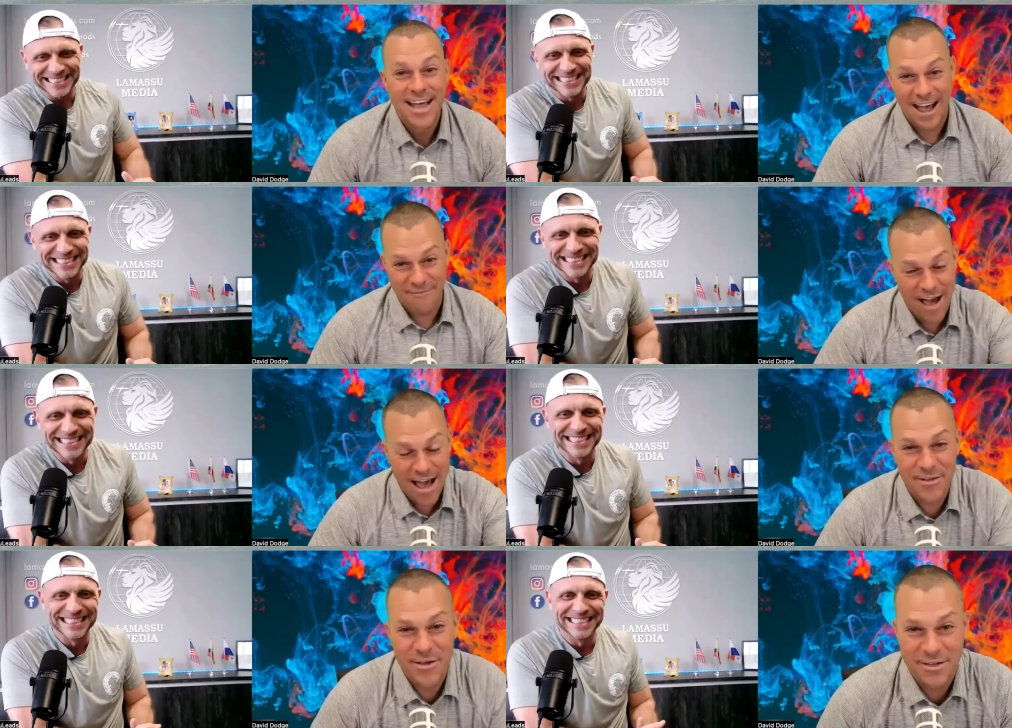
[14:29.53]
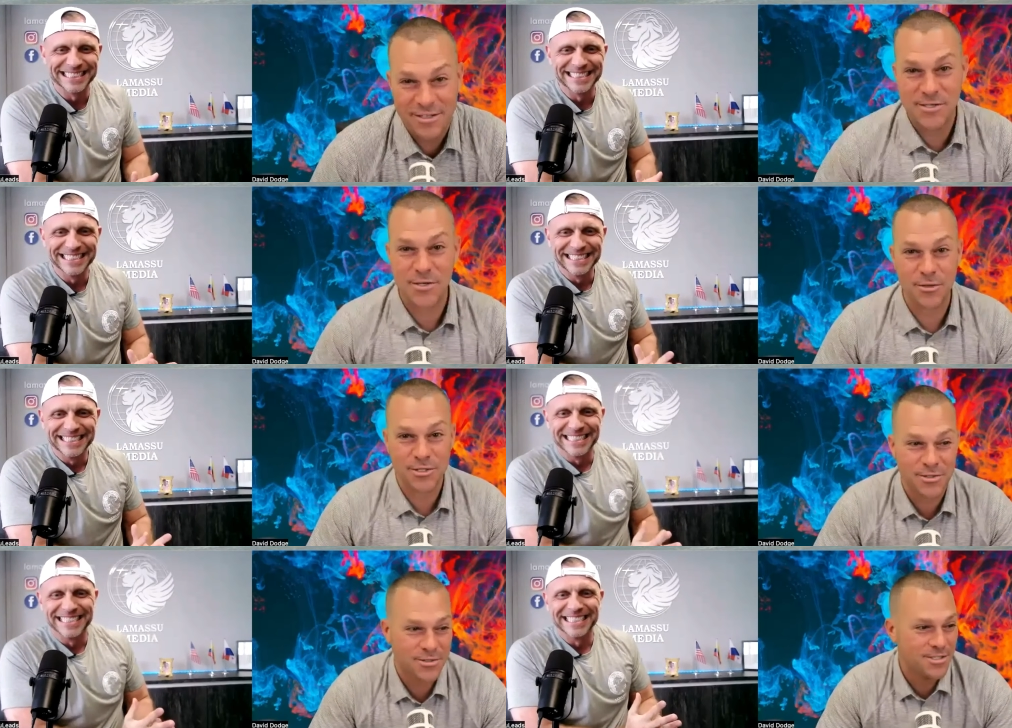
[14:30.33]
Speaker 1: i follow you on
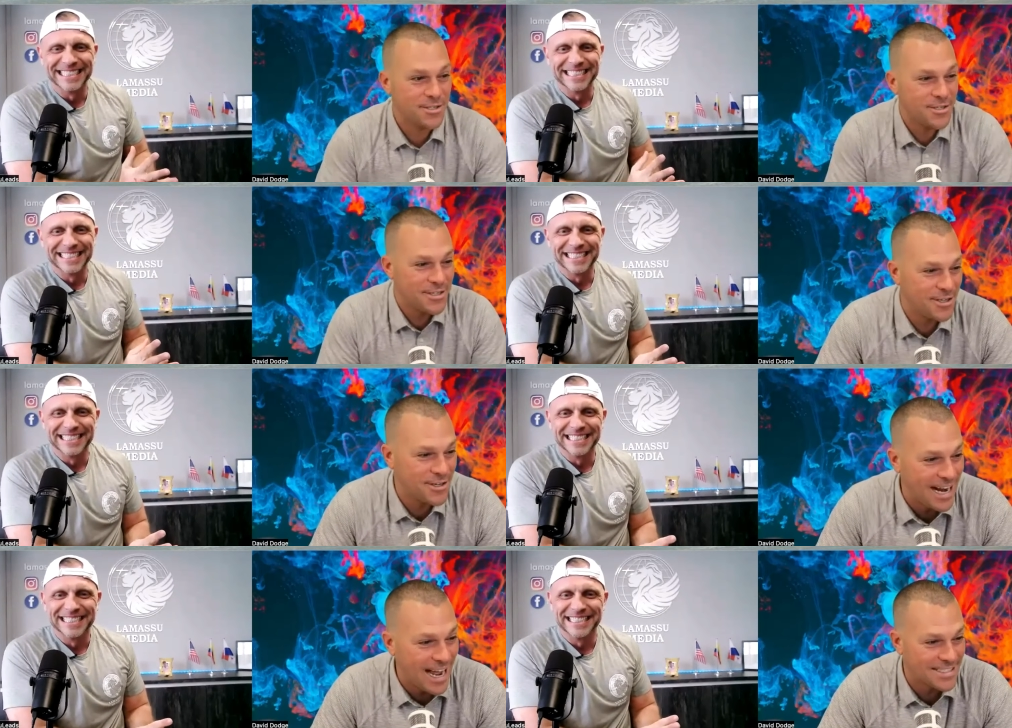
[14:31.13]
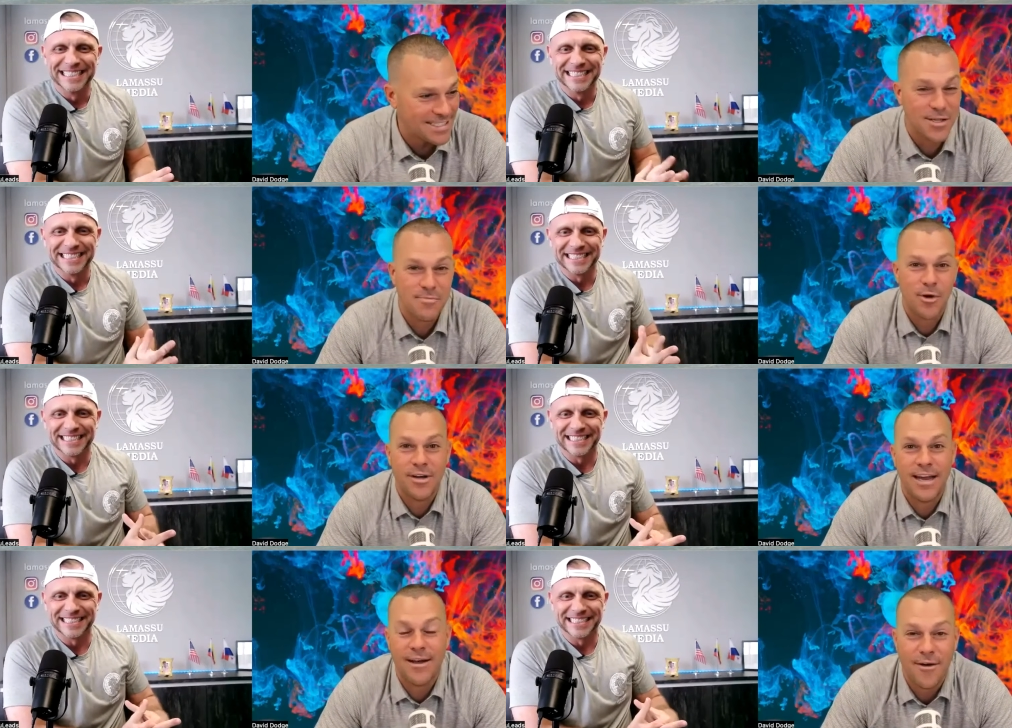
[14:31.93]
socials you're you're constantly
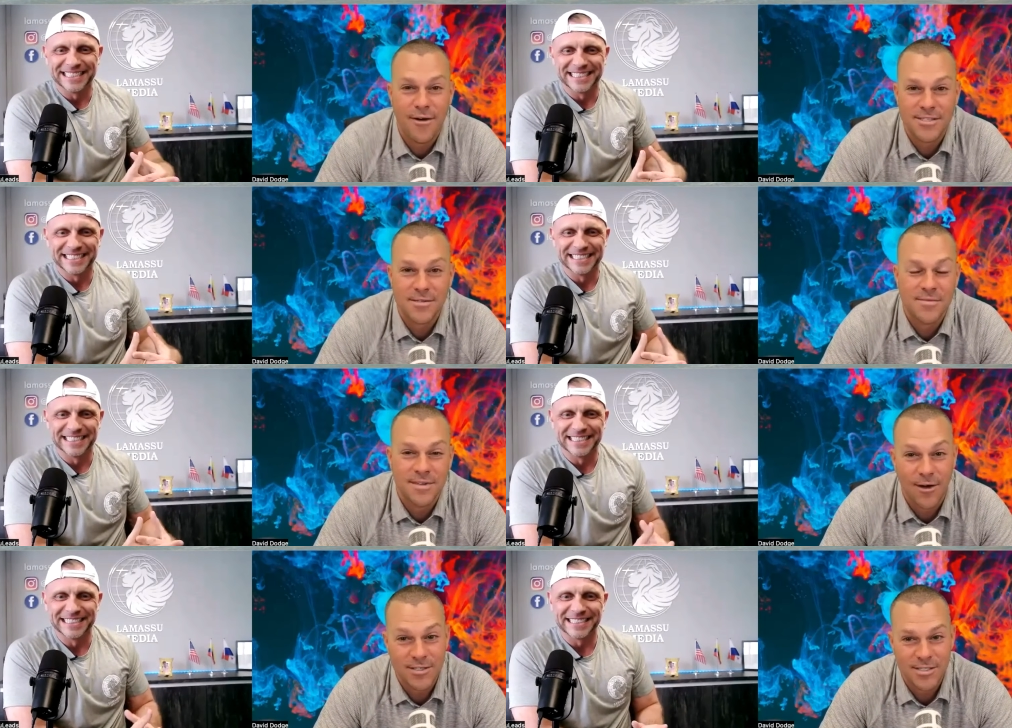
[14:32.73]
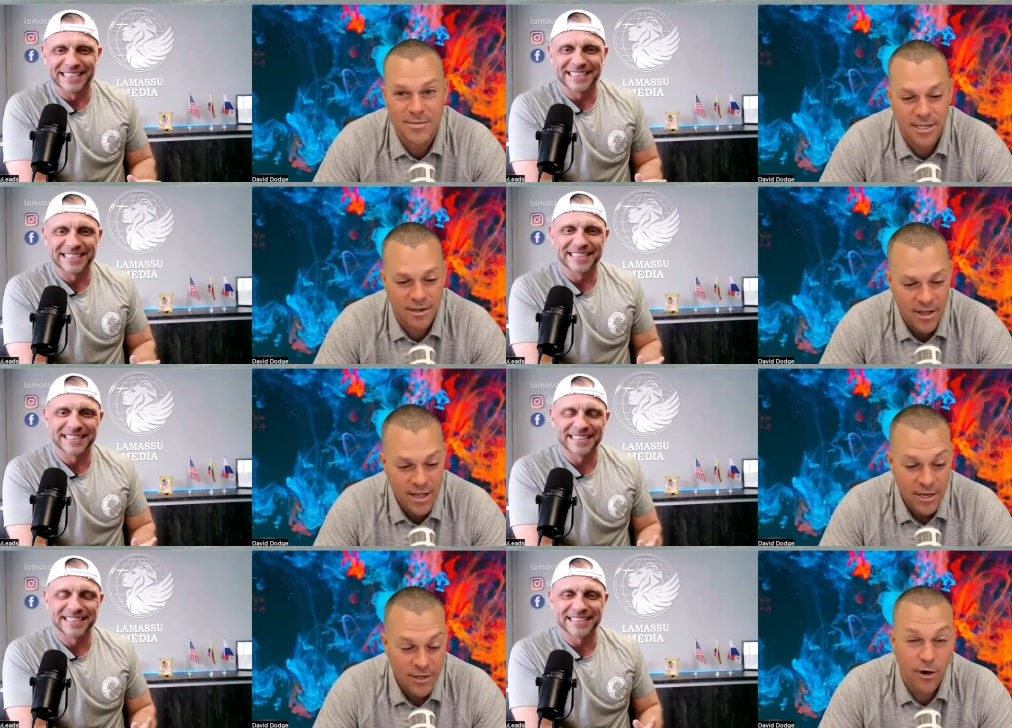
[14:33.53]
putting out awesome awesome stuff your